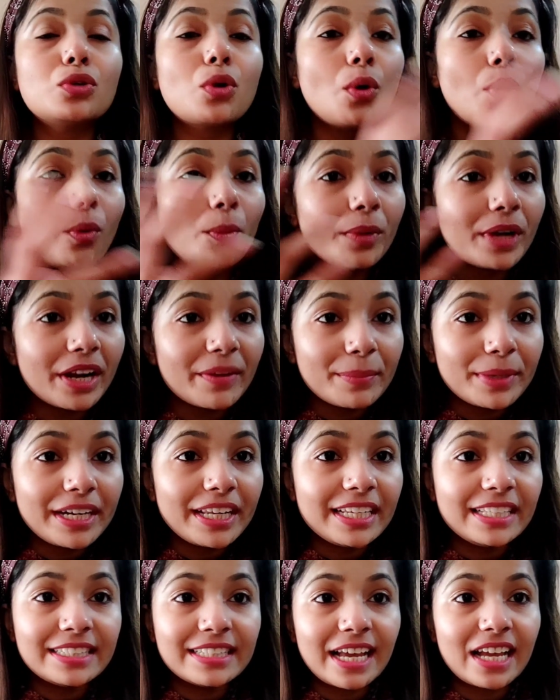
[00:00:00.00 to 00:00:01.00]
home
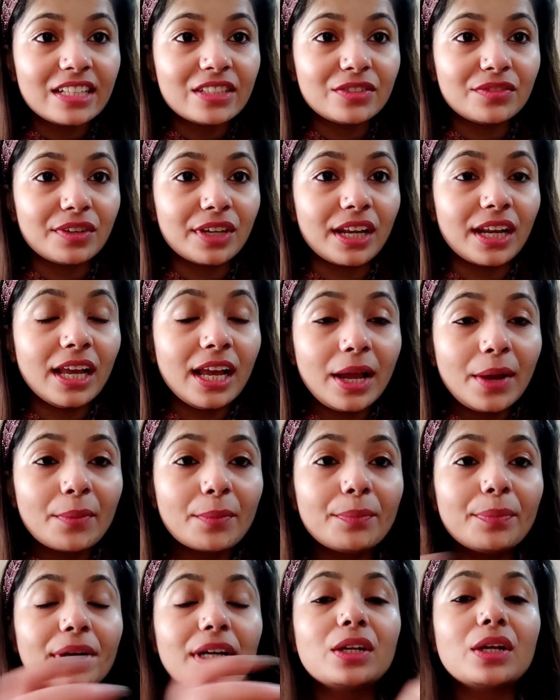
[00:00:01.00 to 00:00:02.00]
remedies as well,
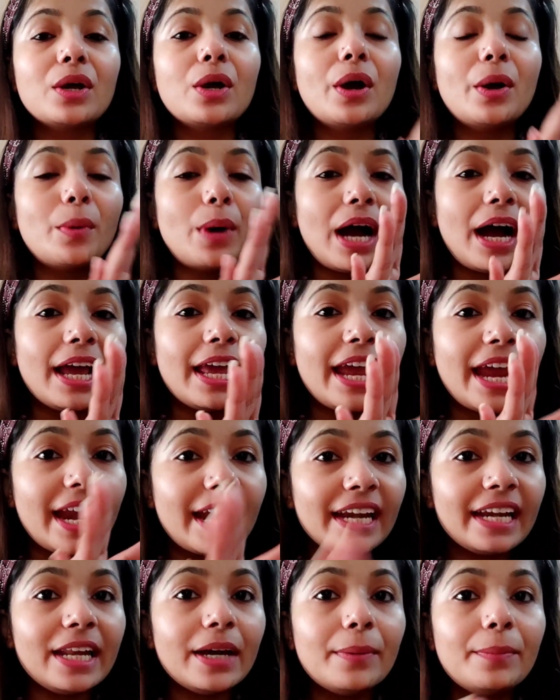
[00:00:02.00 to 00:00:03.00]
but I
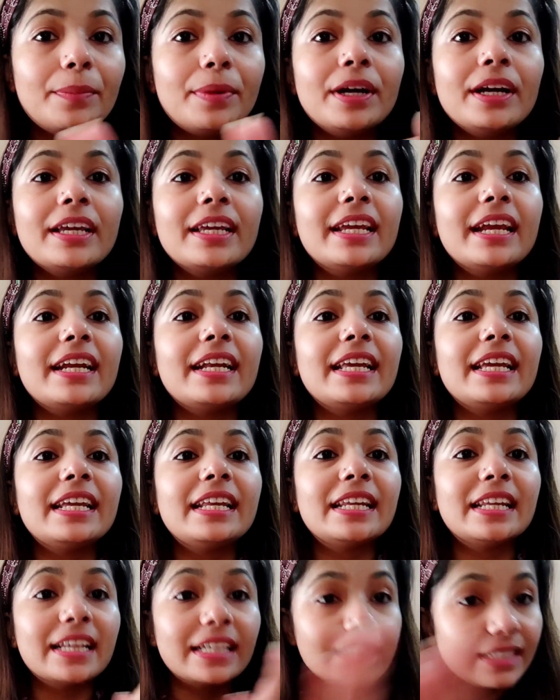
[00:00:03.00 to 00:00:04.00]
end up
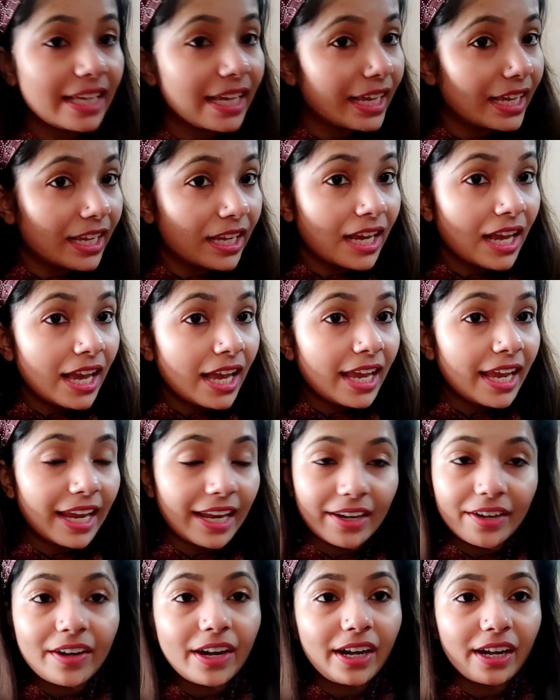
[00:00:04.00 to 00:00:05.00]
getting nothing
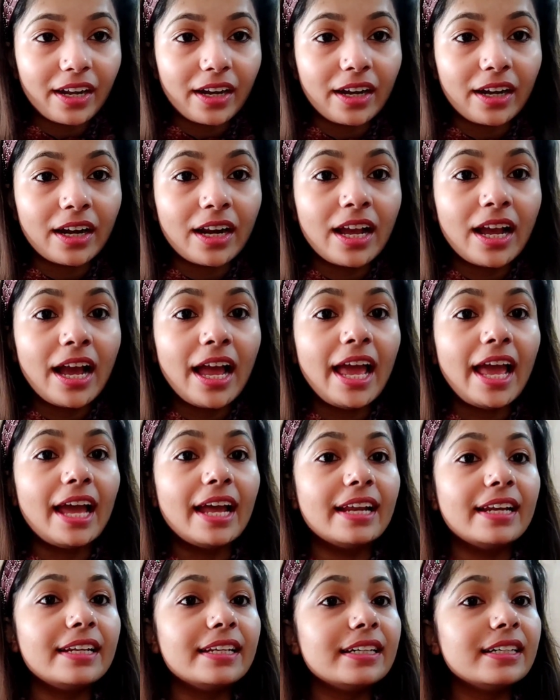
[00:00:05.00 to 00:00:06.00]
in return.
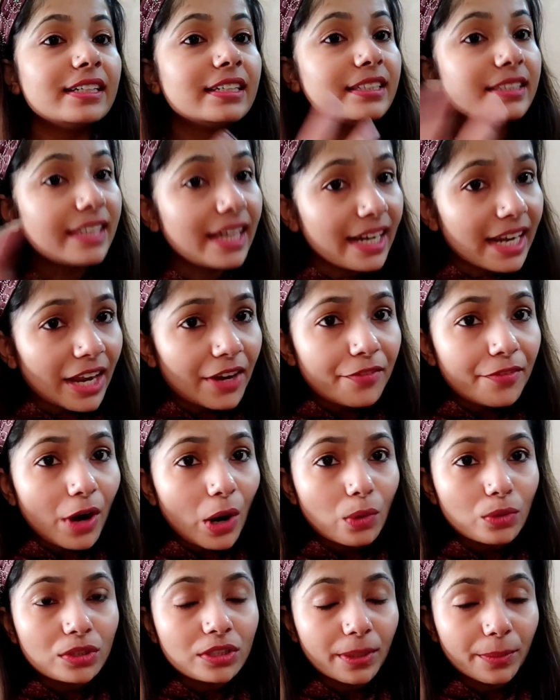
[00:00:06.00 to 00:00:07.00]
And then I
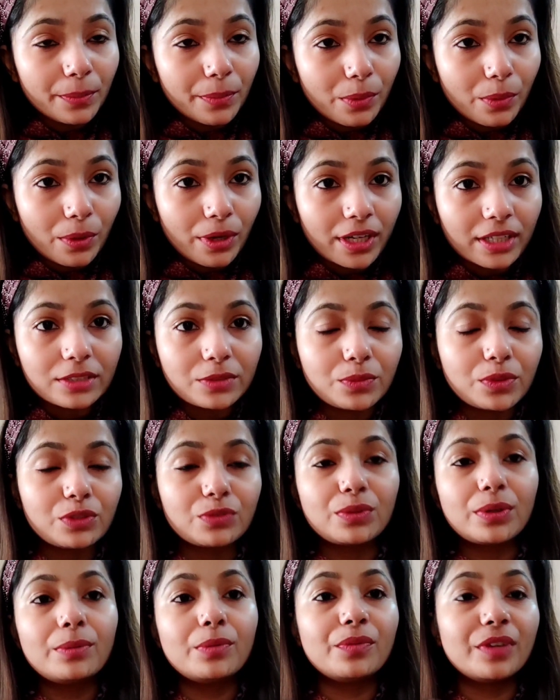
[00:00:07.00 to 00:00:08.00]
found some products which
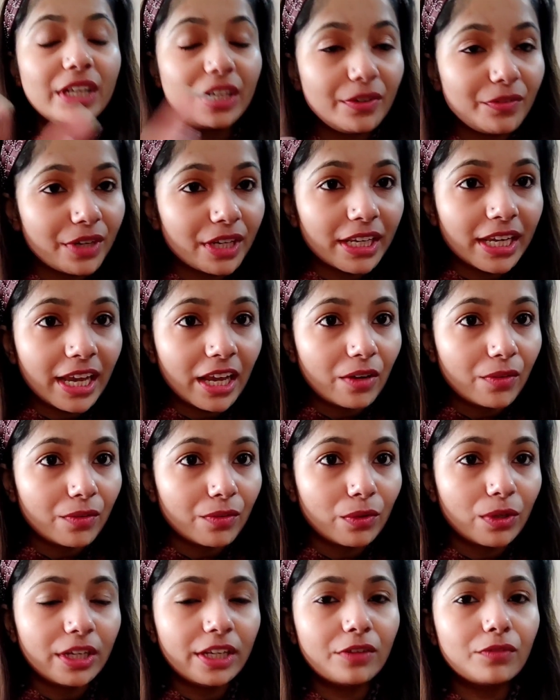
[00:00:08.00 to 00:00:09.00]
were very
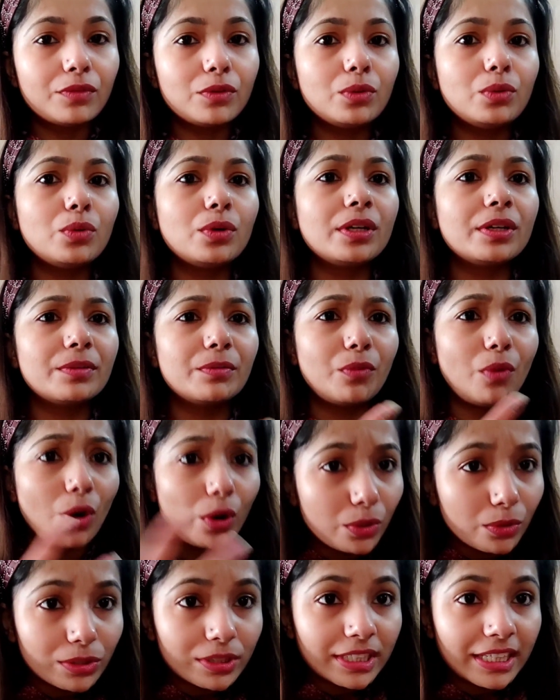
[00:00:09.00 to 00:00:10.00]
helpful. If you want
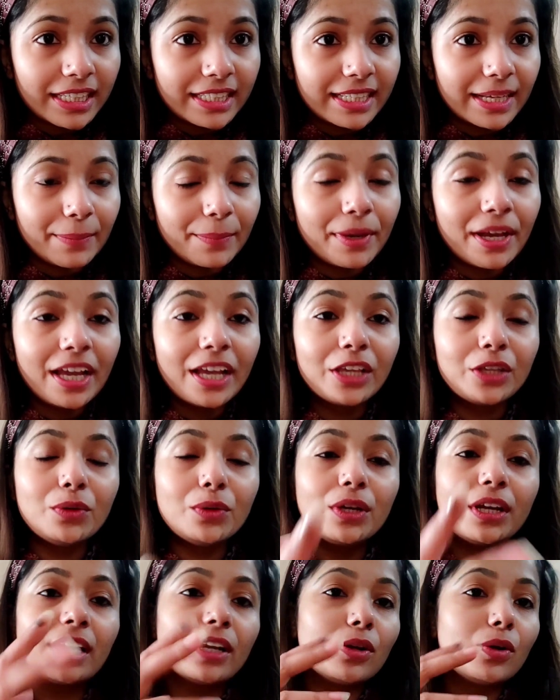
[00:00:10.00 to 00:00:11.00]
to see them, you
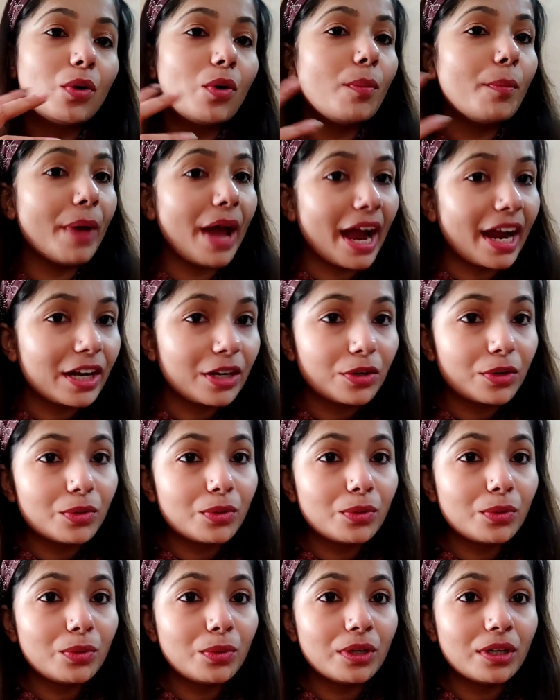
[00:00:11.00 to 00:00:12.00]
can go back
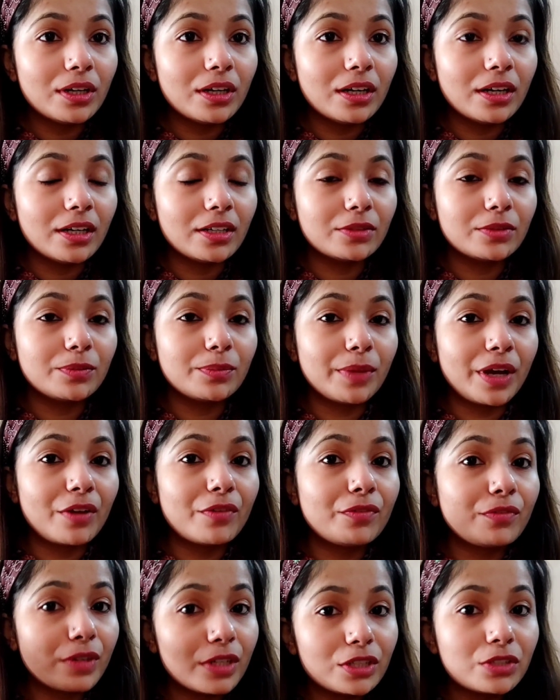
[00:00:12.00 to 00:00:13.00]
to my
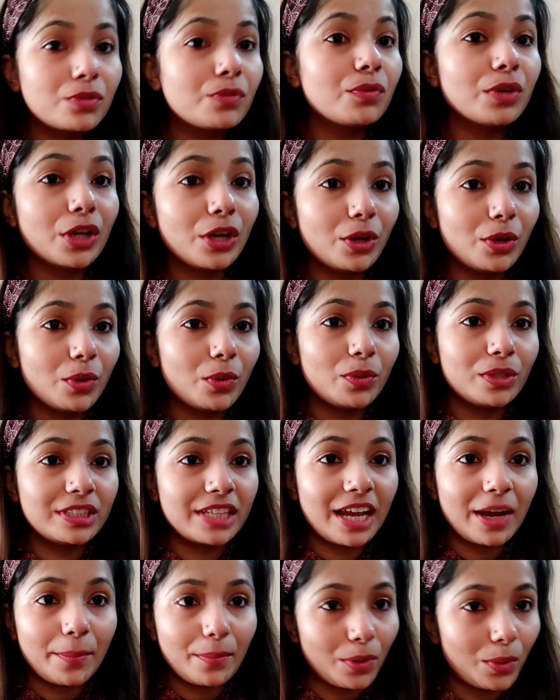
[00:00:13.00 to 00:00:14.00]
first video which I
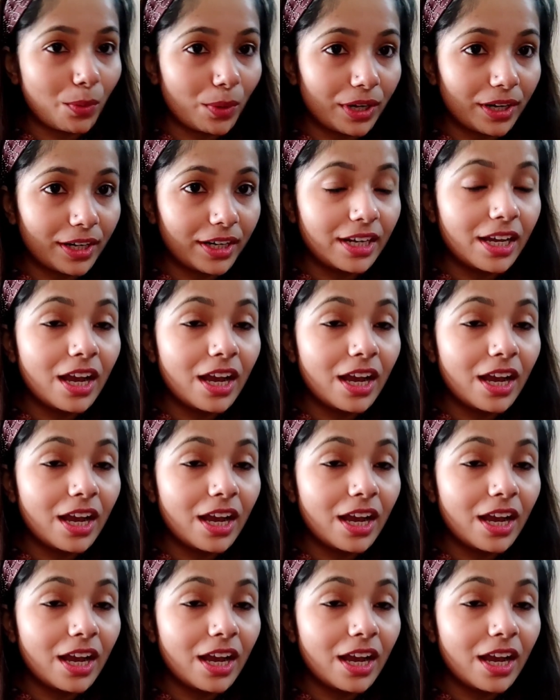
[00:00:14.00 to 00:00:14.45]
uploaded,